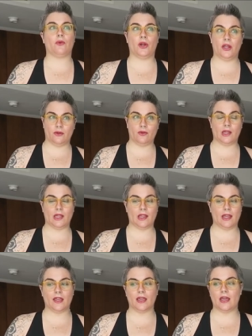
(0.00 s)
really, really
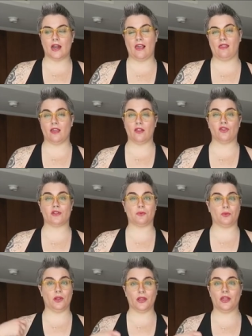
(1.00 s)
like it. I think it looks
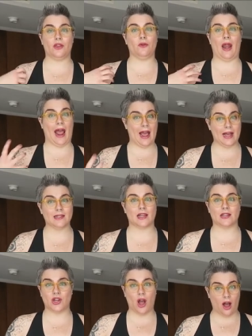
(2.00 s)
really cute as
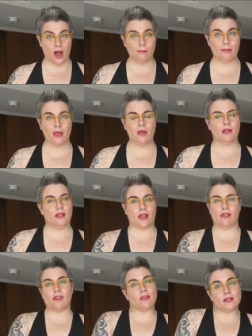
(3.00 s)
a top. Like
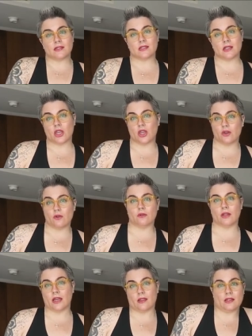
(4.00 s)
I think this is a
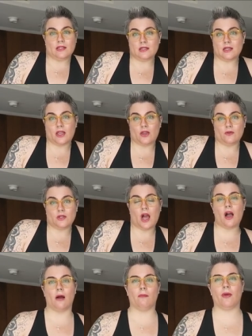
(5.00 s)
cute, like this is a cute
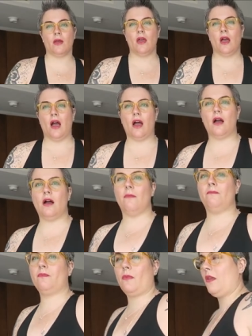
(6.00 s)
top.
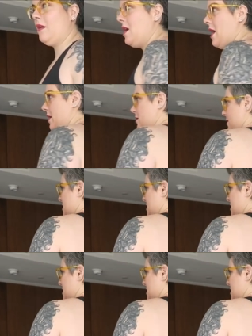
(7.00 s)
Um, and